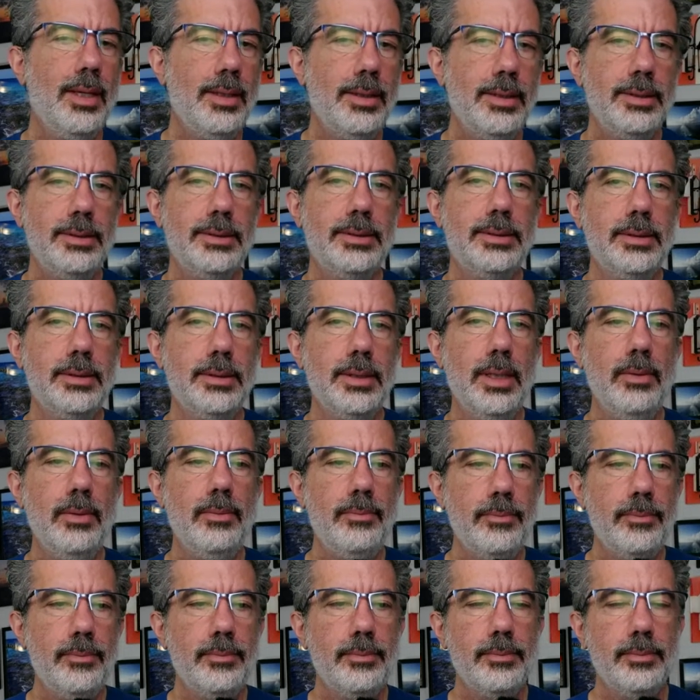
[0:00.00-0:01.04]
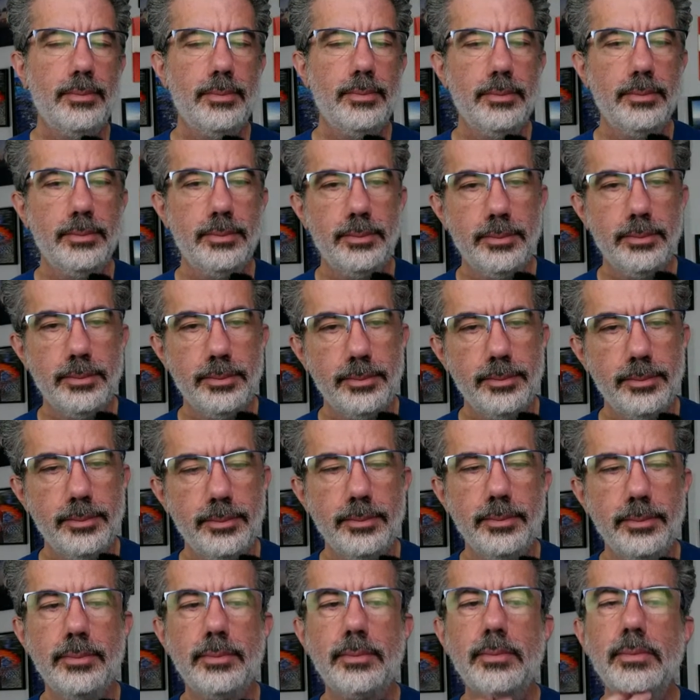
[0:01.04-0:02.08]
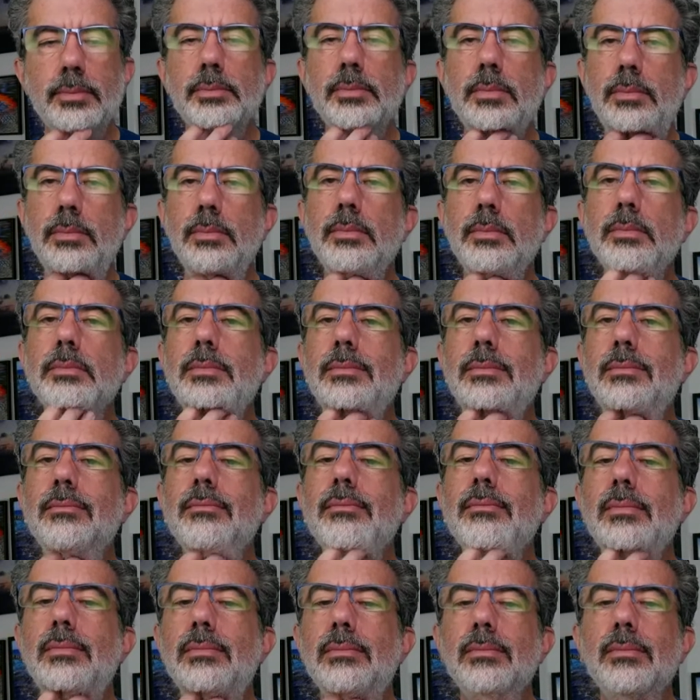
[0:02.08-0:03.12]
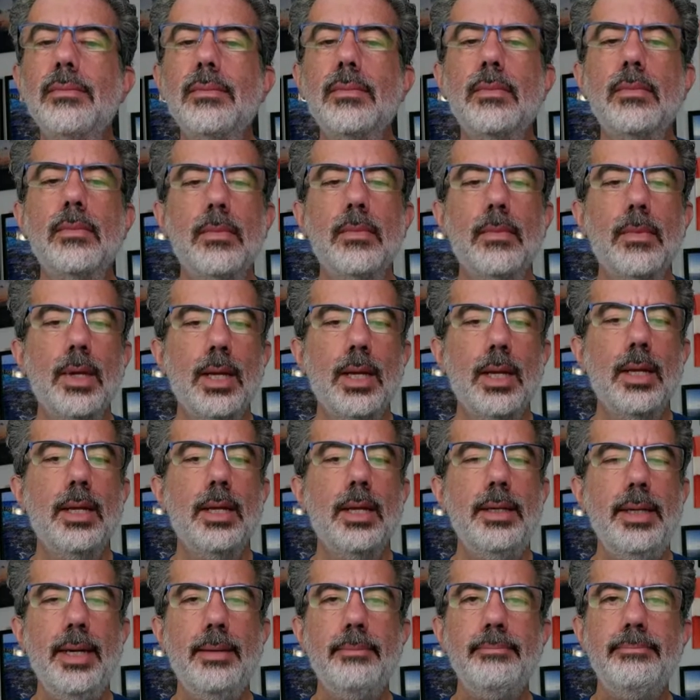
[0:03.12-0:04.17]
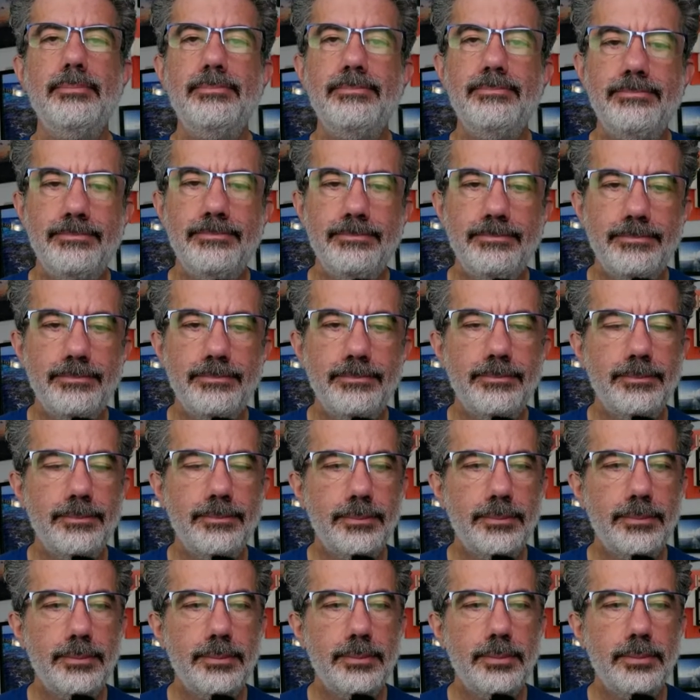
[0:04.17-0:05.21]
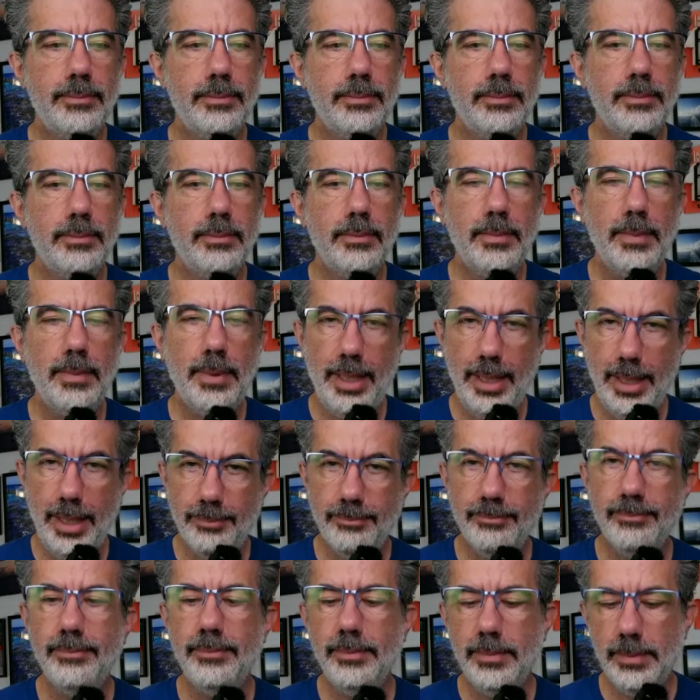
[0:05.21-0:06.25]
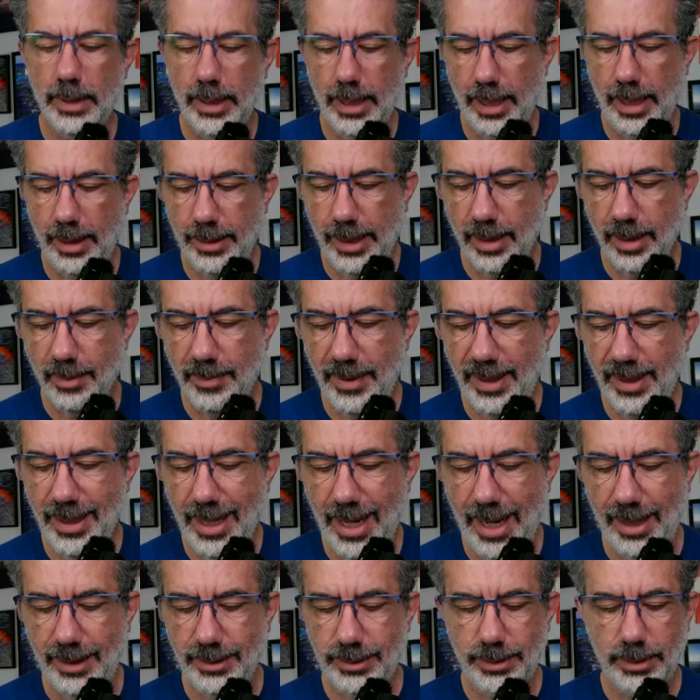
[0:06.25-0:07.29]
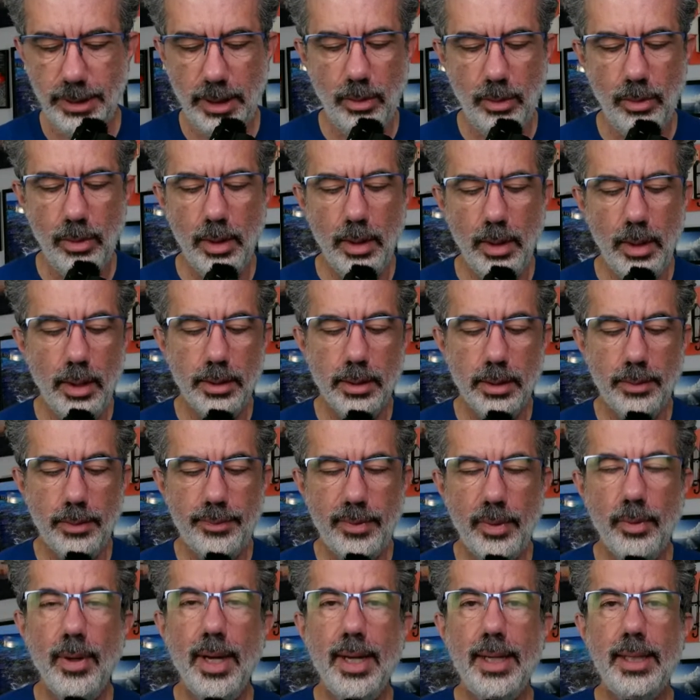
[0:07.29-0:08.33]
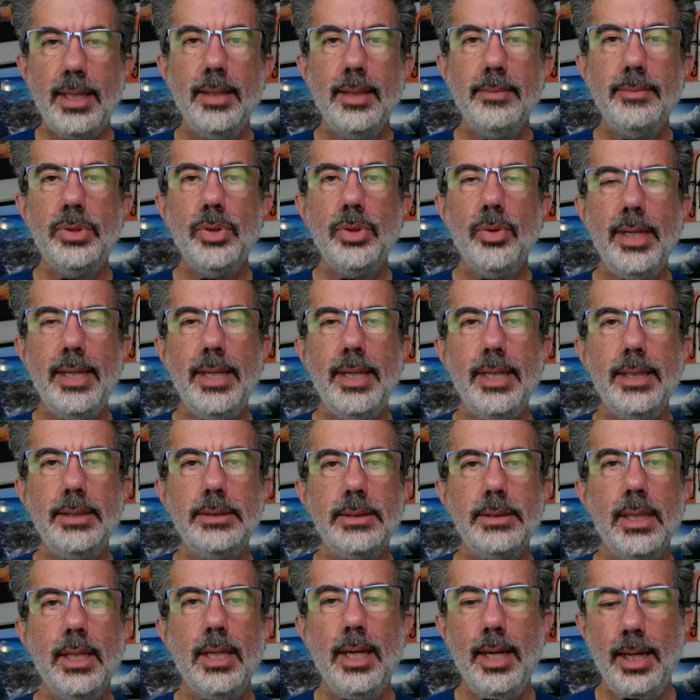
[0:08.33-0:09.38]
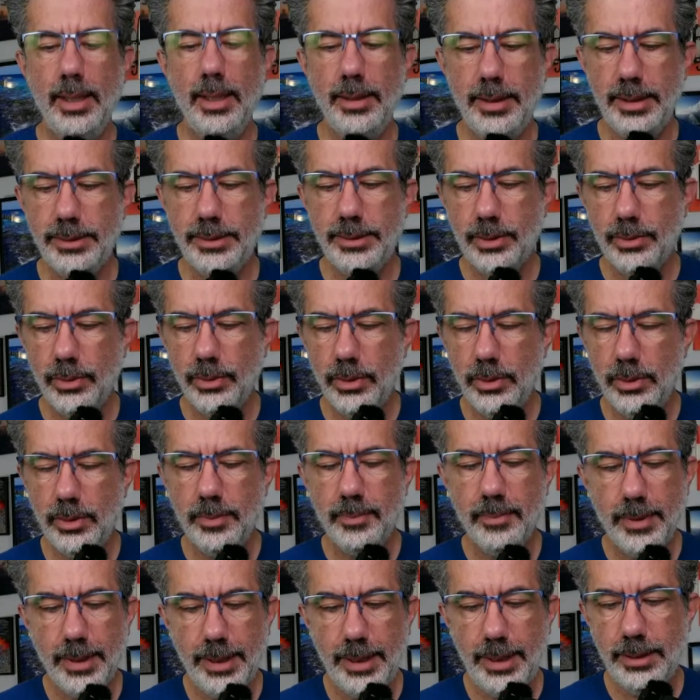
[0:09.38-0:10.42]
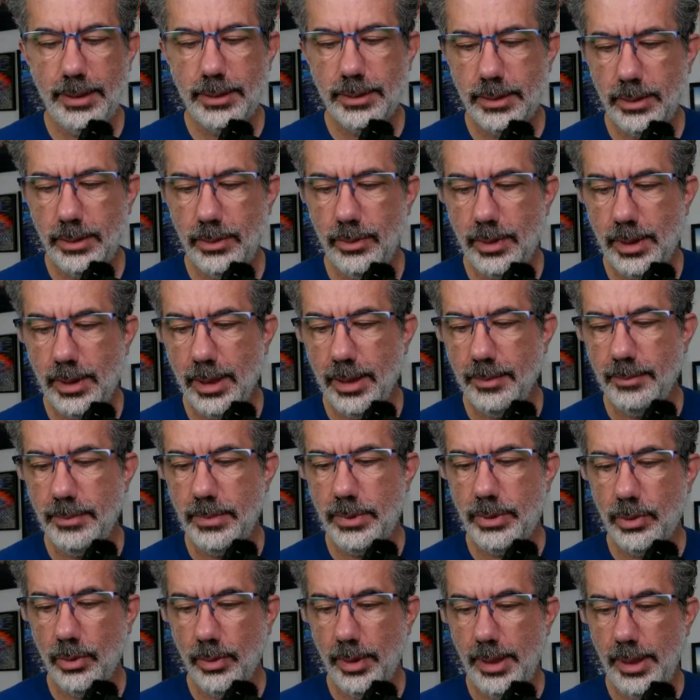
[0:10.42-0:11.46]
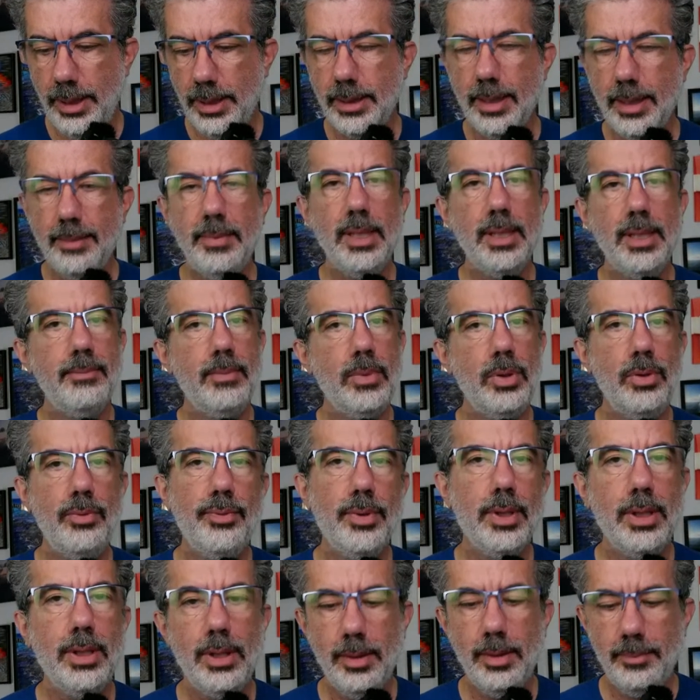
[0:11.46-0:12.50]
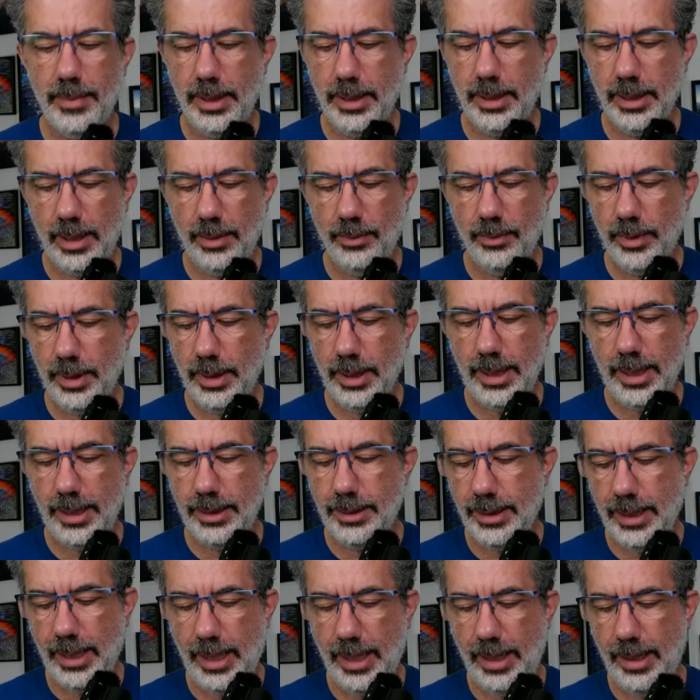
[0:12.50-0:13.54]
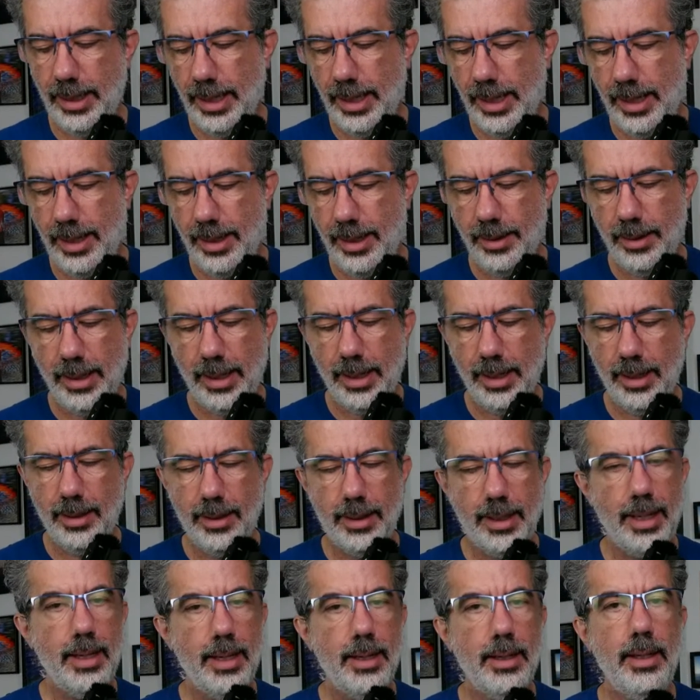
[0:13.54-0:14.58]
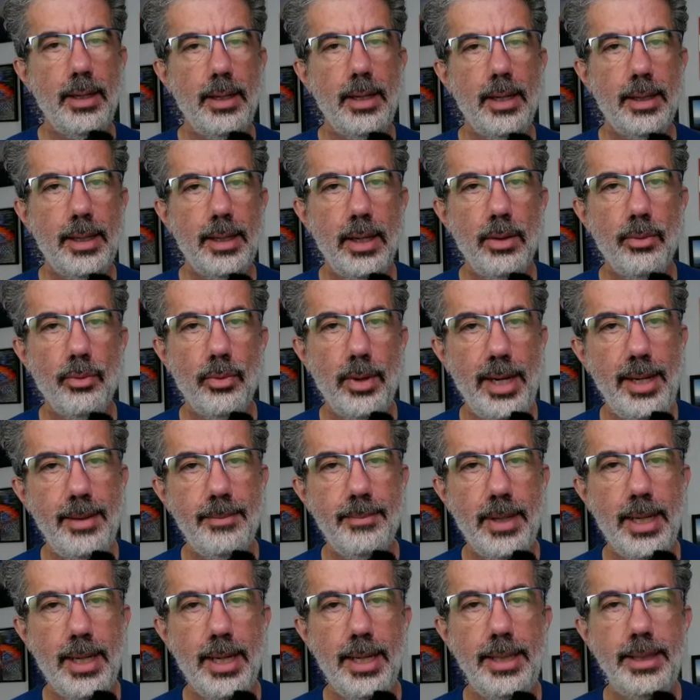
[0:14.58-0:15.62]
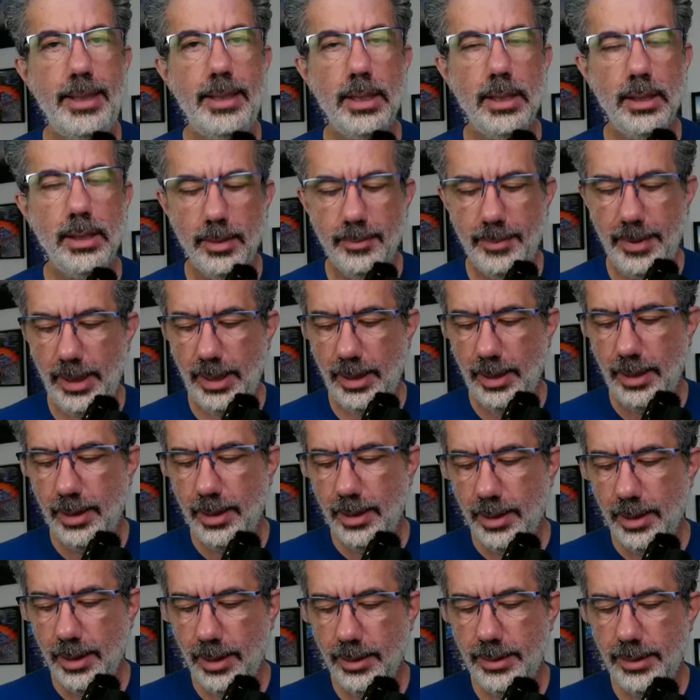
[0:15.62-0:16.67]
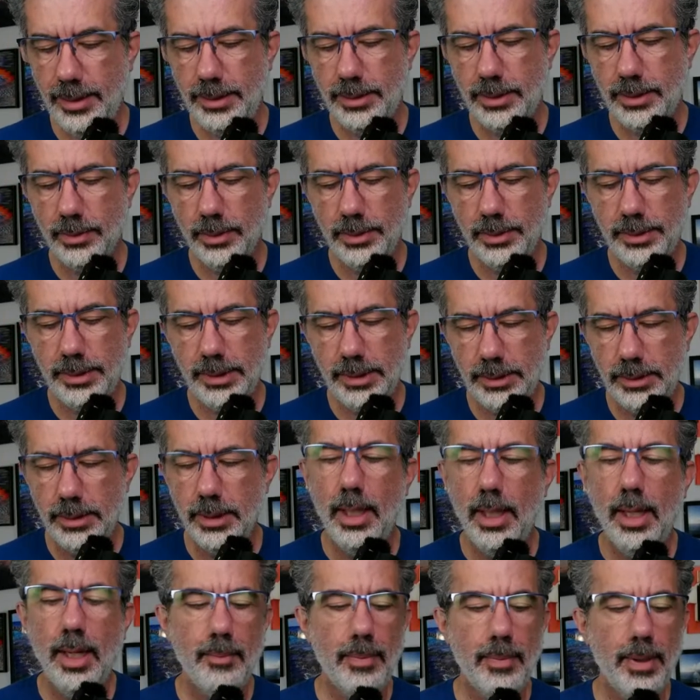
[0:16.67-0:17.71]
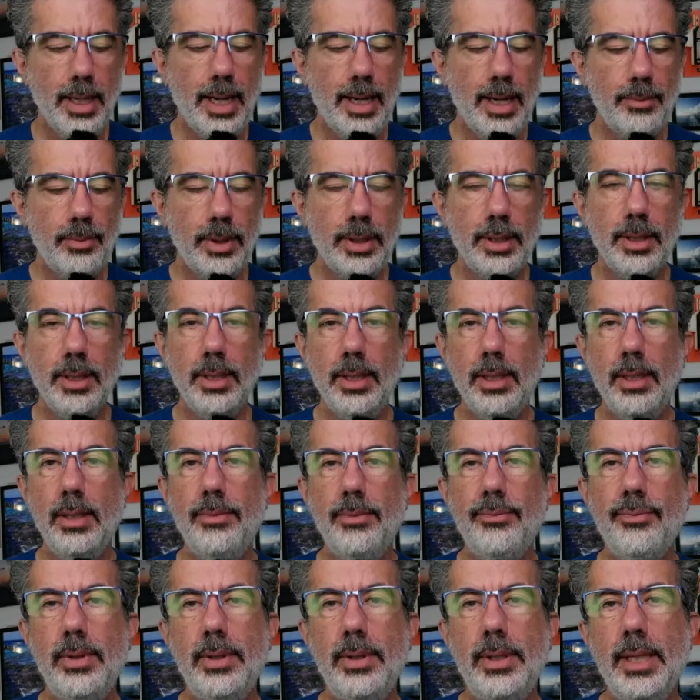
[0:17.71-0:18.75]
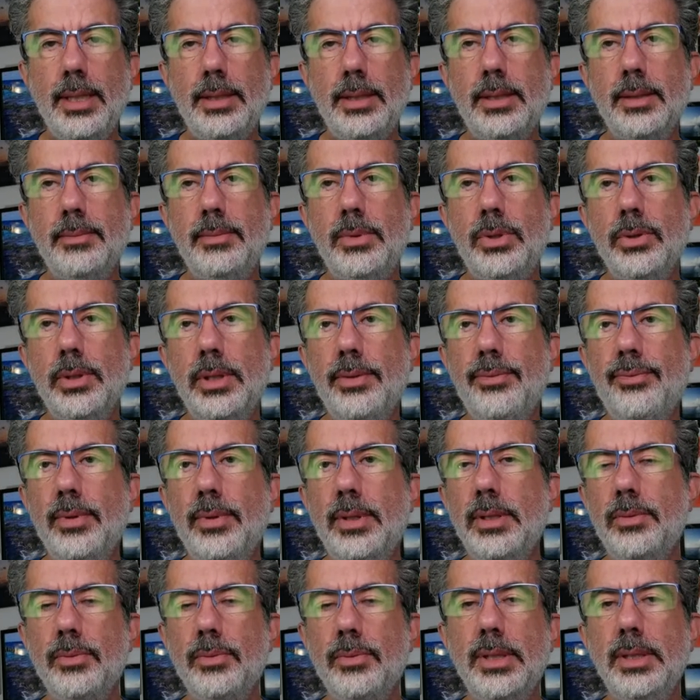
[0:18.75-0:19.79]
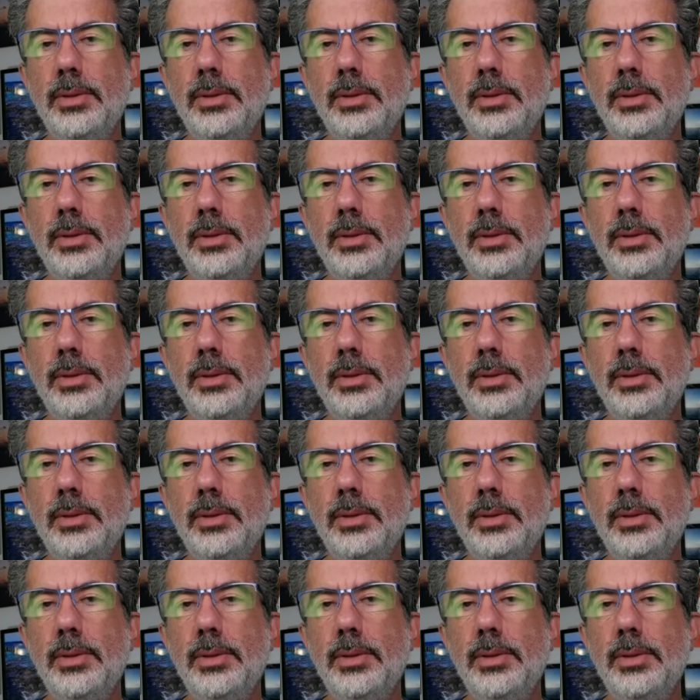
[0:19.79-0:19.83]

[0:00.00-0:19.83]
Which I think on this one will be Salty Dog Gastropub and Vine's Wine Bar. Yep. That'll be that. So if you want to come join us on this cruise, please do come join us. I'm going to move along because I realized that I kind of ran behind a little bit on these cruises, but I would love for you guys to come join us for this one.